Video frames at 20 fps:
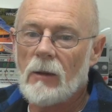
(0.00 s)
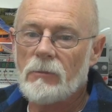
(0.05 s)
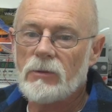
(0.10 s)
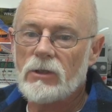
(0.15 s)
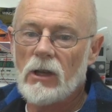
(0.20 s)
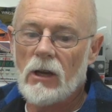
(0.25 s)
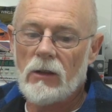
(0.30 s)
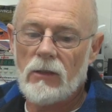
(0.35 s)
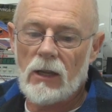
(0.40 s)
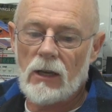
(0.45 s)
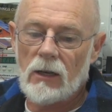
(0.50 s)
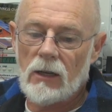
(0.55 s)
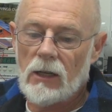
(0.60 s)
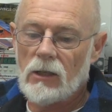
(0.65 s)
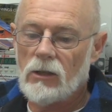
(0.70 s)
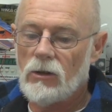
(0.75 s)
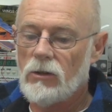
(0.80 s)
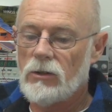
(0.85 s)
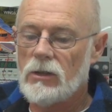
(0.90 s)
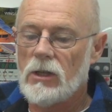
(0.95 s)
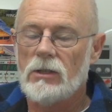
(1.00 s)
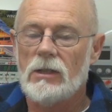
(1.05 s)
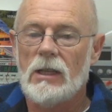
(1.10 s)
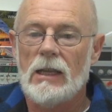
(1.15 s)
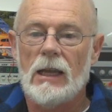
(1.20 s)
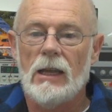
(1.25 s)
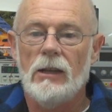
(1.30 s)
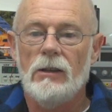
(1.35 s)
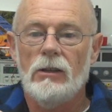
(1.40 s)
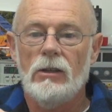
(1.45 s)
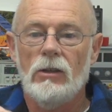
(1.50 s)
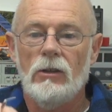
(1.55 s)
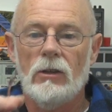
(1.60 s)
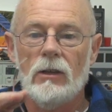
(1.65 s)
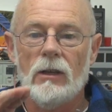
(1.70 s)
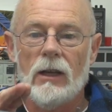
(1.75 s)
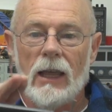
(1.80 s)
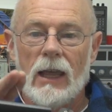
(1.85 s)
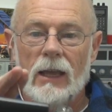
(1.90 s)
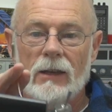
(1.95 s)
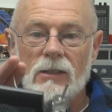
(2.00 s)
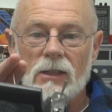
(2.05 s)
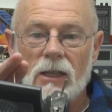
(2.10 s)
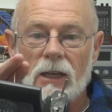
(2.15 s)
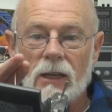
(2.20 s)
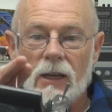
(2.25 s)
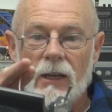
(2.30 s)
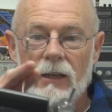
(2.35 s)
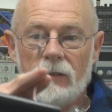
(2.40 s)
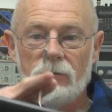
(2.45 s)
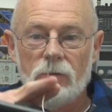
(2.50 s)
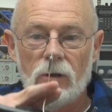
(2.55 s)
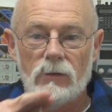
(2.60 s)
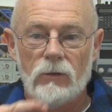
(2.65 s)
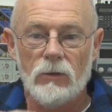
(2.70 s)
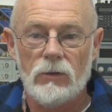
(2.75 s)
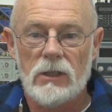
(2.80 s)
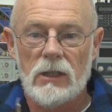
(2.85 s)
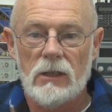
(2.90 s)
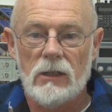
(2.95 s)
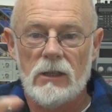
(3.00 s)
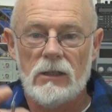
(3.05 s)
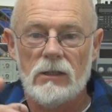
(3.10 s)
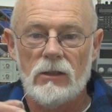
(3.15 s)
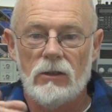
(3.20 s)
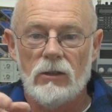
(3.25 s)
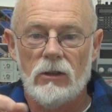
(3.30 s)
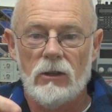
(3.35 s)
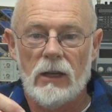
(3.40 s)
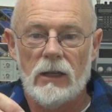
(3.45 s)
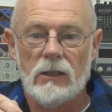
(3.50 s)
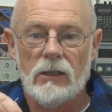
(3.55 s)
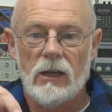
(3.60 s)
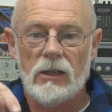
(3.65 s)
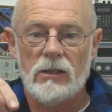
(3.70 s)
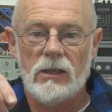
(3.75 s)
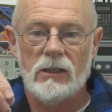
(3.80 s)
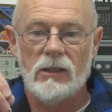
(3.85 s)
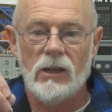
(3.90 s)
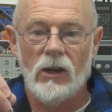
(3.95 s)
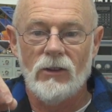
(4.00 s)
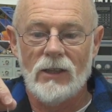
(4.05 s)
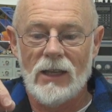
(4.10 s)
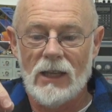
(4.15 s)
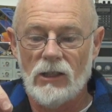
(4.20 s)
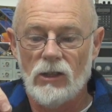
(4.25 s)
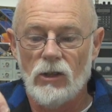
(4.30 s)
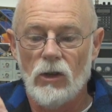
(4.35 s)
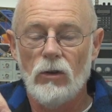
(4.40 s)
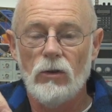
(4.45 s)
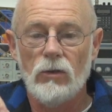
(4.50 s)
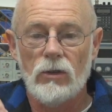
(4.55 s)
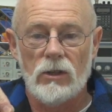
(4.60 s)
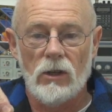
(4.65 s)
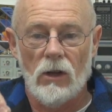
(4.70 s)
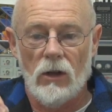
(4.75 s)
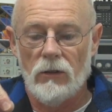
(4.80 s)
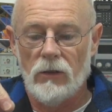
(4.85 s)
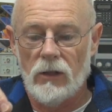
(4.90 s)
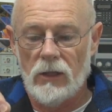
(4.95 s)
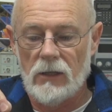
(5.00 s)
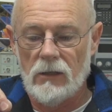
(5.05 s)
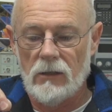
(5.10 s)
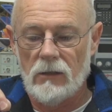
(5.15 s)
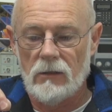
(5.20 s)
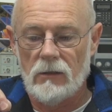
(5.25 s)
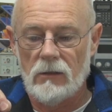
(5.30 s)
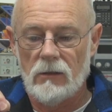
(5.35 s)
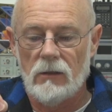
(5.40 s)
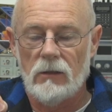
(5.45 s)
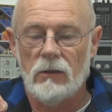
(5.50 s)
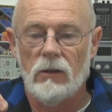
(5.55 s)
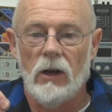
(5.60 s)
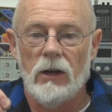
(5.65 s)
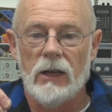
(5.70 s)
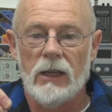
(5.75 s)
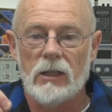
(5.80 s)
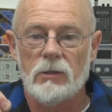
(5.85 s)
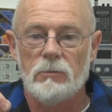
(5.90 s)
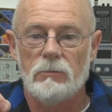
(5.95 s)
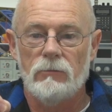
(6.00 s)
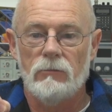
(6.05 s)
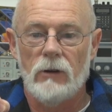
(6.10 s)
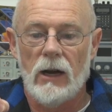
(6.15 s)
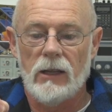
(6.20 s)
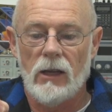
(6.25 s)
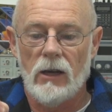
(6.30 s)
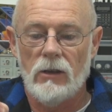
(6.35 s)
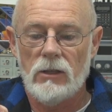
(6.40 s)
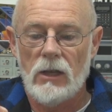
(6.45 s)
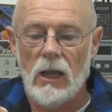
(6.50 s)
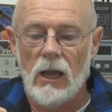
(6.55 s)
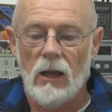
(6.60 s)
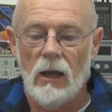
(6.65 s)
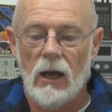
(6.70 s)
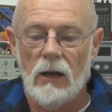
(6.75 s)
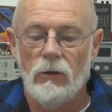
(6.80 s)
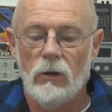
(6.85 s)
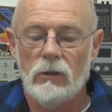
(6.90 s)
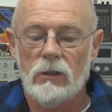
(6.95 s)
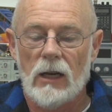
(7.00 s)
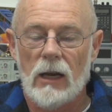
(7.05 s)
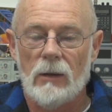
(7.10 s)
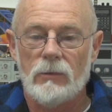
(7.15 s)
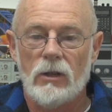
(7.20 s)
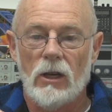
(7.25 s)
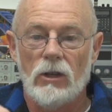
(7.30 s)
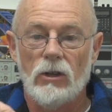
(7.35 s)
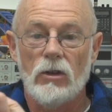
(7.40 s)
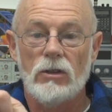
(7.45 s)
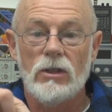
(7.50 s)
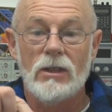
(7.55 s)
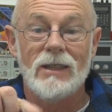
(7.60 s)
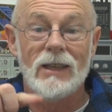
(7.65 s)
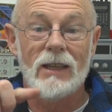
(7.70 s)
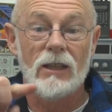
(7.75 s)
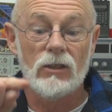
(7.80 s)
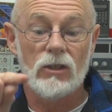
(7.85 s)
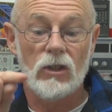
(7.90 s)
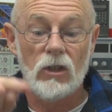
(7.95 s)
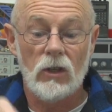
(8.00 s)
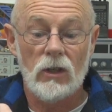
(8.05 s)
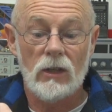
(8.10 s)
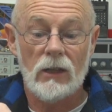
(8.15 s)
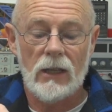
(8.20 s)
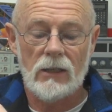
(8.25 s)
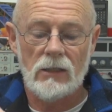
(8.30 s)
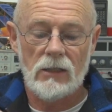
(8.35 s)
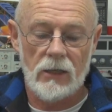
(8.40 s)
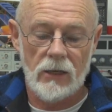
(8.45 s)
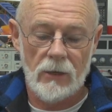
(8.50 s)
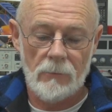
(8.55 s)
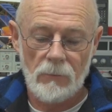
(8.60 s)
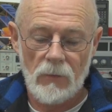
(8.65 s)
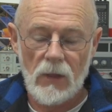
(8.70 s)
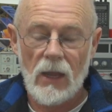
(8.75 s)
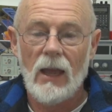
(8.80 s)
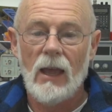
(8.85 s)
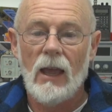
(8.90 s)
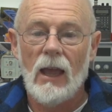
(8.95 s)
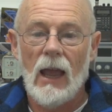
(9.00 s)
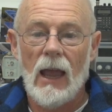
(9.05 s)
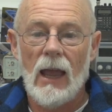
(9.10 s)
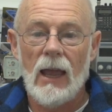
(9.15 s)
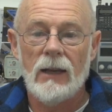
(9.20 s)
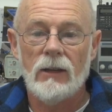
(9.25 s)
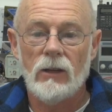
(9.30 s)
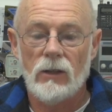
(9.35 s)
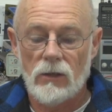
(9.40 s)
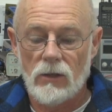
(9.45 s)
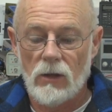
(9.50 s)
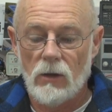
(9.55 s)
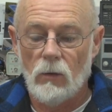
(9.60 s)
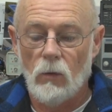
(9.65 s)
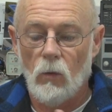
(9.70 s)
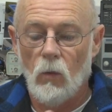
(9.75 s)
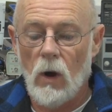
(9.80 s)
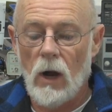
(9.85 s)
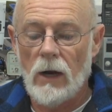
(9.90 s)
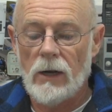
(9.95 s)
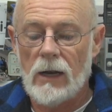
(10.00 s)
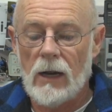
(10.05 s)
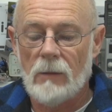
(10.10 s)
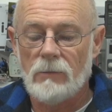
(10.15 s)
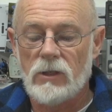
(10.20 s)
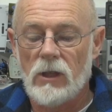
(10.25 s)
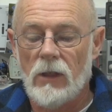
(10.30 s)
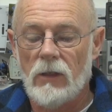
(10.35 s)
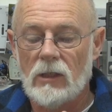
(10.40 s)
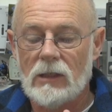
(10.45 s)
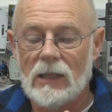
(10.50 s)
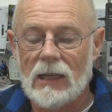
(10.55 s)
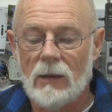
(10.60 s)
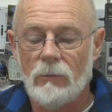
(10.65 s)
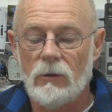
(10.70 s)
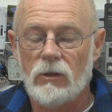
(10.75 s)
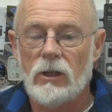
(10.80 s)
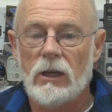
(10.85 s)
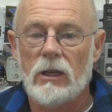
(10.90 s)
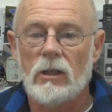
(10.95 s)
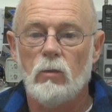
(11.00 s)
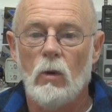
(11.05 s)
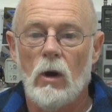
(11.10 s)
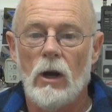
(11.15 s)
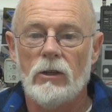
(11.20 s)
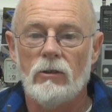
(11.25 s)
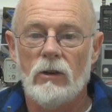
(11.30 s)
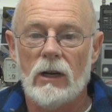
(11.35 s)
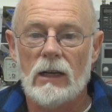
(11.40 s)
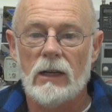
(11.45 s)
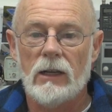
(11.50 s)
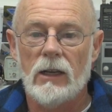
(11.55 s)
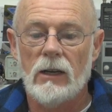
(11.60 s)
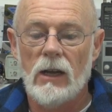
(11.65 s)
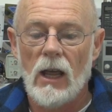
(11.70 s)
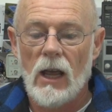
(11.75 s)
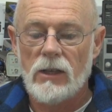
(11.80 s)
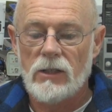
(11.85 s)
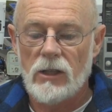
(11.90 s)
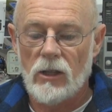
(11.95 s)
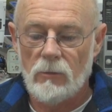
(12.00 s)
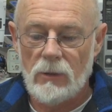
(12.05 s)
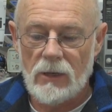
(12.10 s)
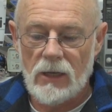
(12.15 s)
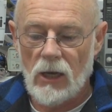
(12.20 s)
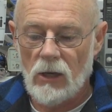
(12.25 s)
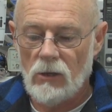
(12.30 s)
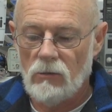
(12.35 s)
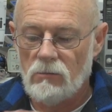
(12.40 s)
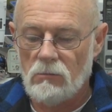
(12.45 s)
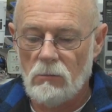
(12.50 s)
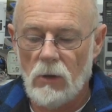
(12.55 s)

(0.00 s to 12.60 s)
it up so that it uses the internal antenna. We've all seen these internal antennas that don't get used on the 9X radios. I've hooked it up so it uses the internal antenna and wired it up so the telemetry is wired directly in, so there'll be no